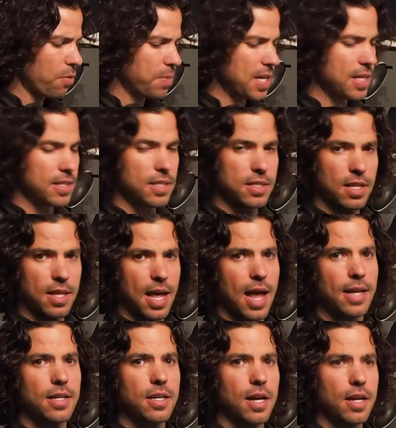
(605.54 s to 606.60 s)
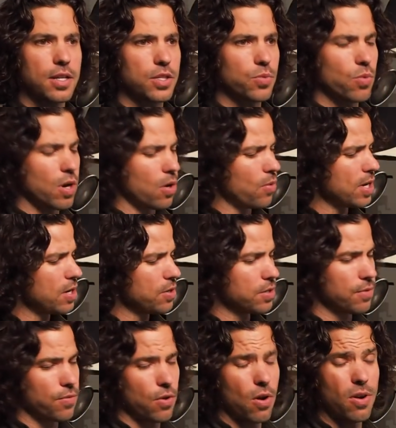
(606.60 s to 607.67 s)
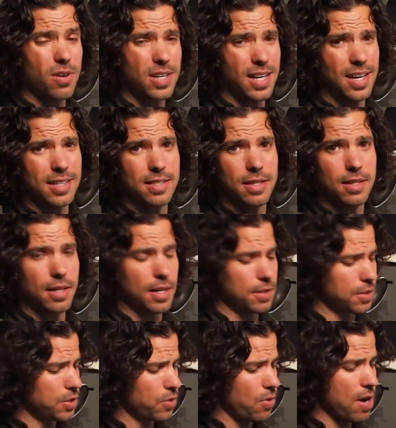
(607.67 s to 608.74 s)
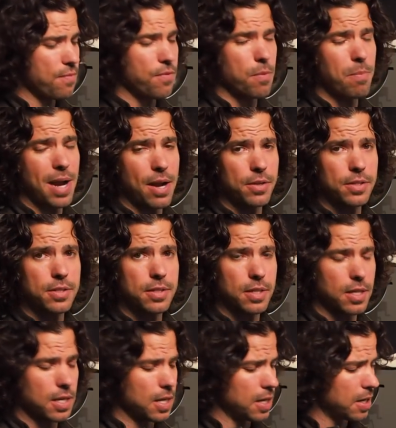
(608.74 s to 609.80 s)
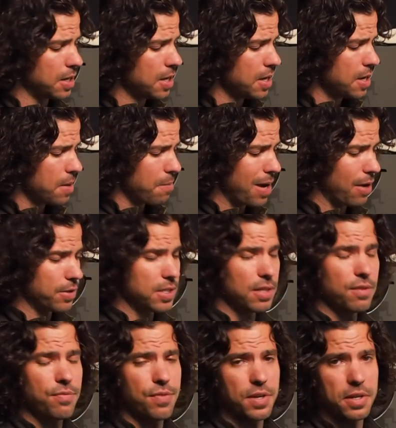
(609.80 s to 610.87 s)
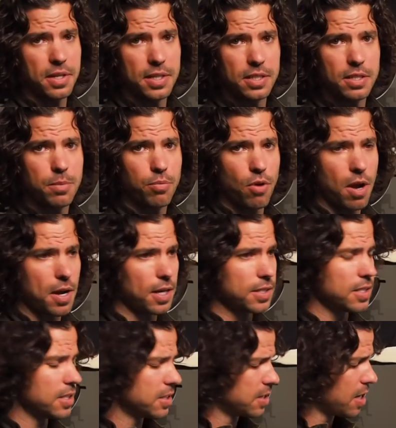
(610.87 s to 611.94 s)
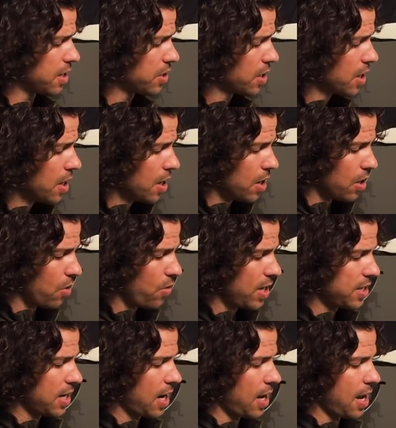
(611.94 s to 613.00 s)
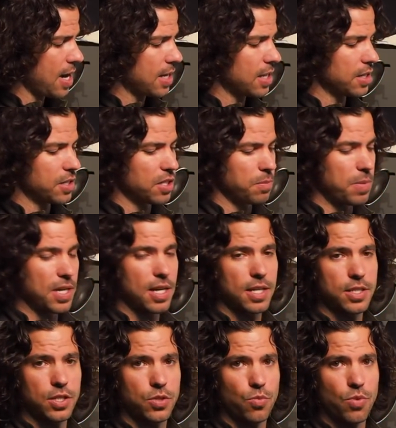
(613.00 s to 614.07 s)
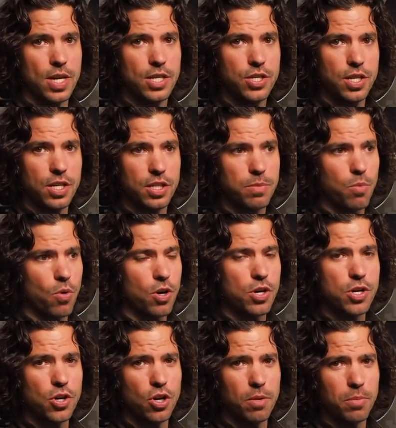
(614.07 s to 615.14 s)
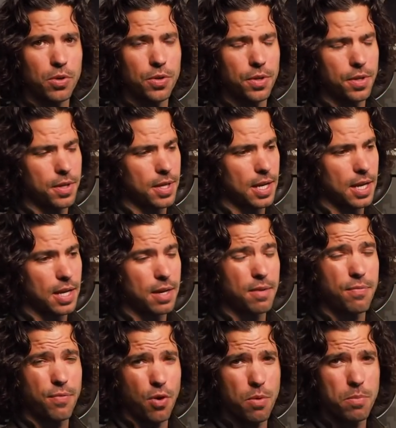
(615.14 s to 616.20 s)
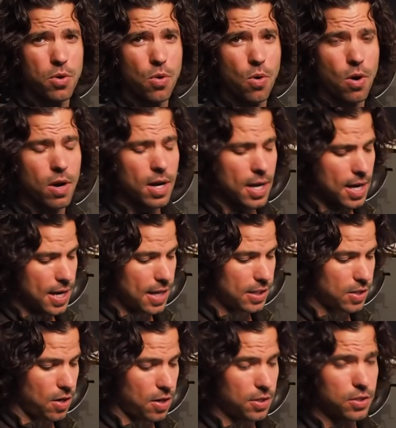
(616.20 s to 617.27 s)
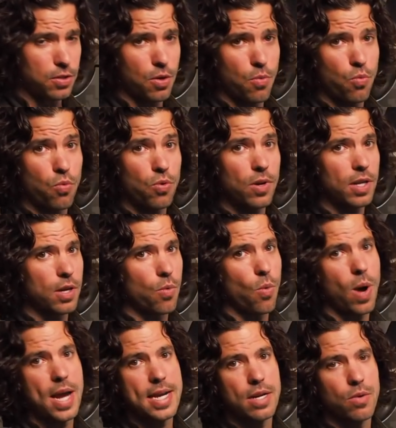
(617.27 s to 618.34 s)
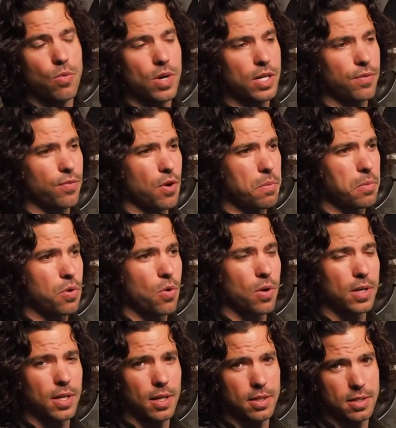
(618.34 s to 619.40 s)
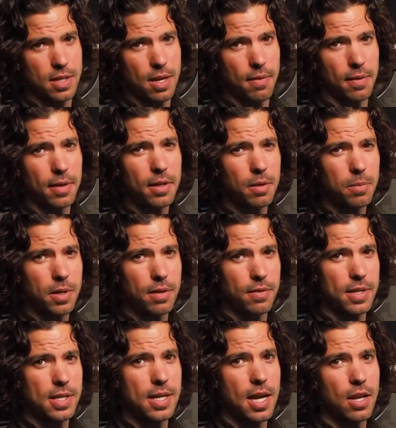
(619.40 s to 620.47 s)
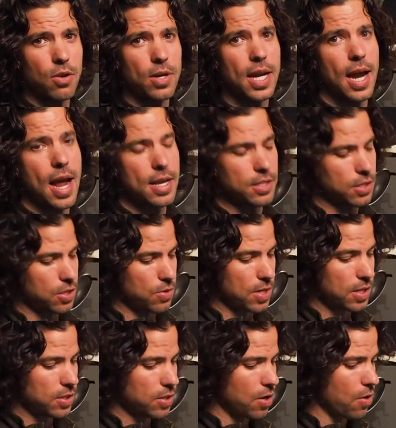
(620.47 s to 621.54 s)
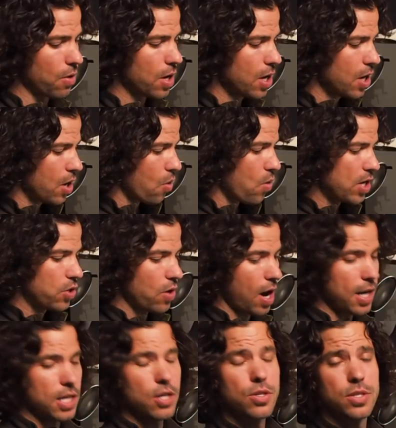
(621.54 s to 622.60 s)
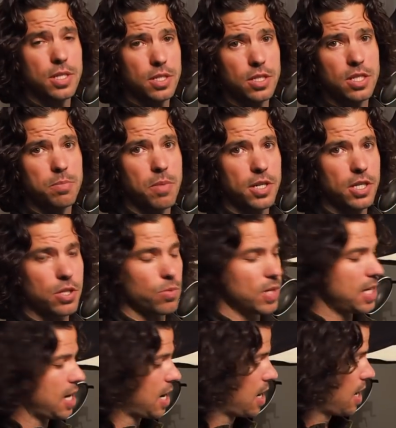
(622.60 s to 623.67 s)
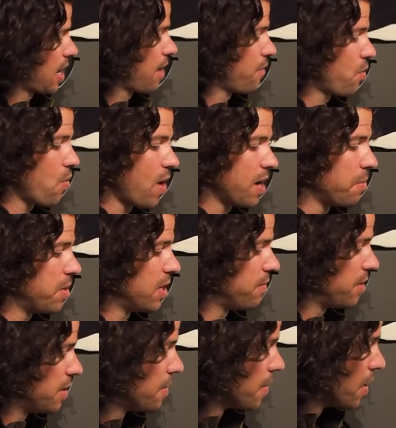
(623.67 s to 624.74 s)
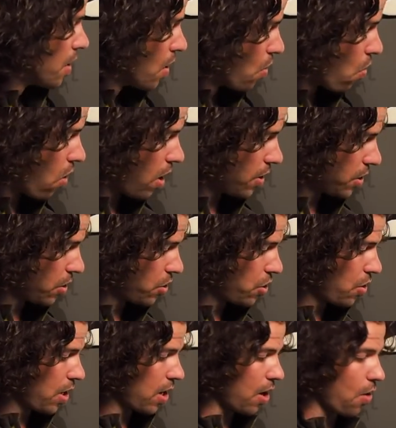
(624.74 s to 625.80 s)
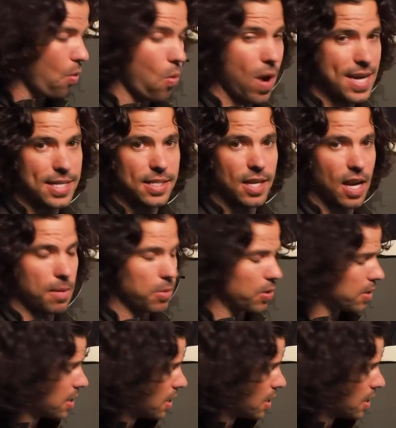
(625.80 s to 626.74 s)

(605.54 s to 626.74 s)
pieces of that cut as well. We use it for all kinds of things. It's great for bouncing fill into products and such. The reason I like this is because it's rigid, it's more durable than foam core. It's also really white, which foam core tends to have a little bit of a yellow cast to it. So we try to use this as much as we can. I have quite a bit of it. We're also shooting on a white table.